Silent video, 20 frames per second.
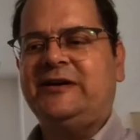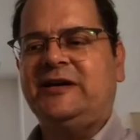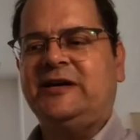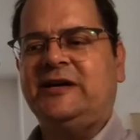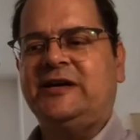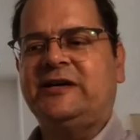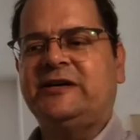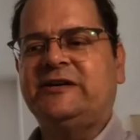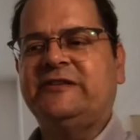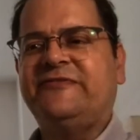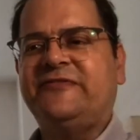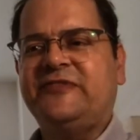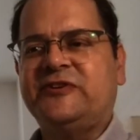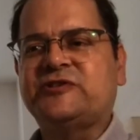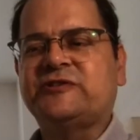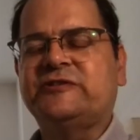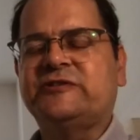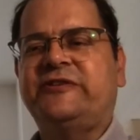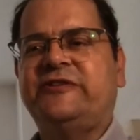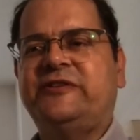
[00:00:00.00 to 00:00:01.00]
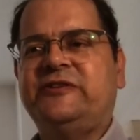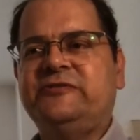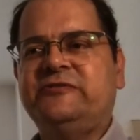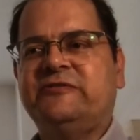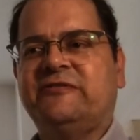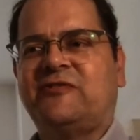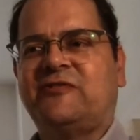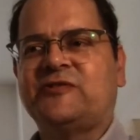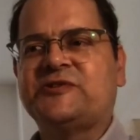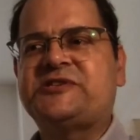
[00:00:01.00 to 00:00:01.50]
Officially, the
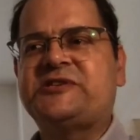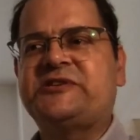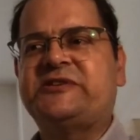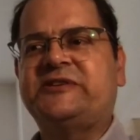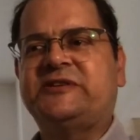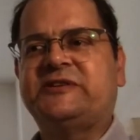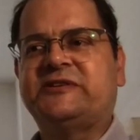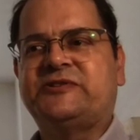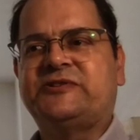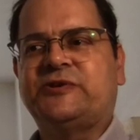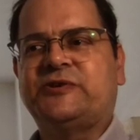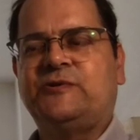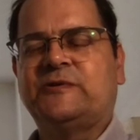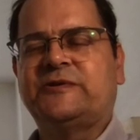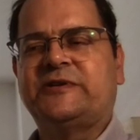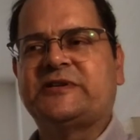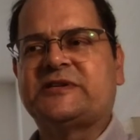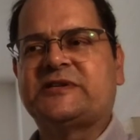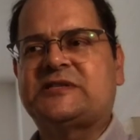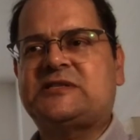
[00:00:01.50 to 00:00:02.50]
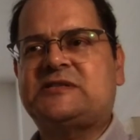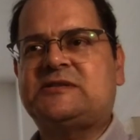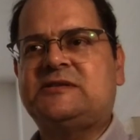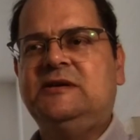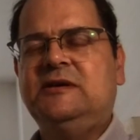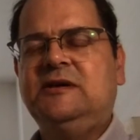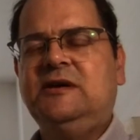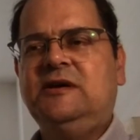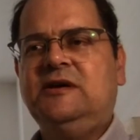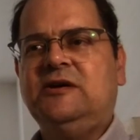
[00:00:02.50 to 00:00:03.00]
university had told us
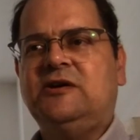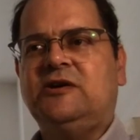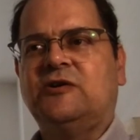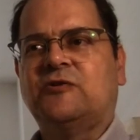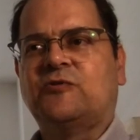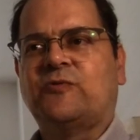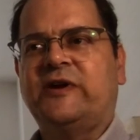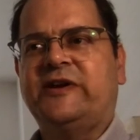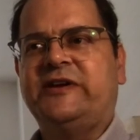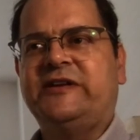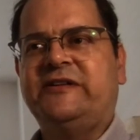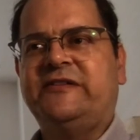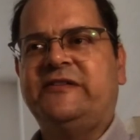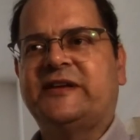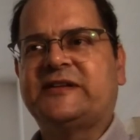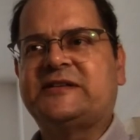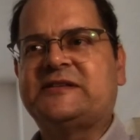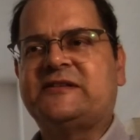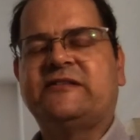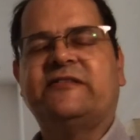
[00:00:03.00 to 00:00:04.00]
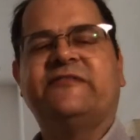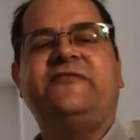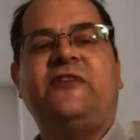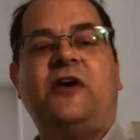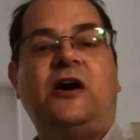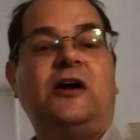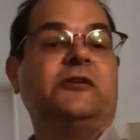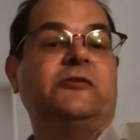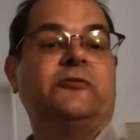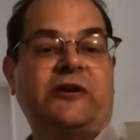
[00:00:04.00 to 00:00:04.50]
already that the
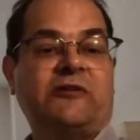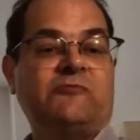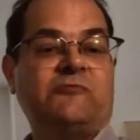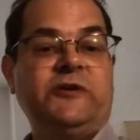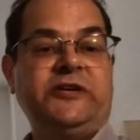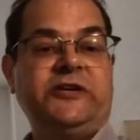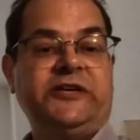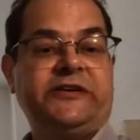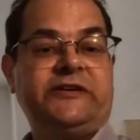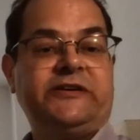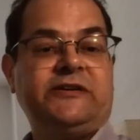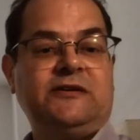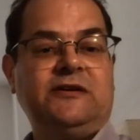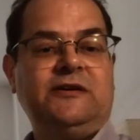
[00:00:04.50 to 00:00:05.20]
following week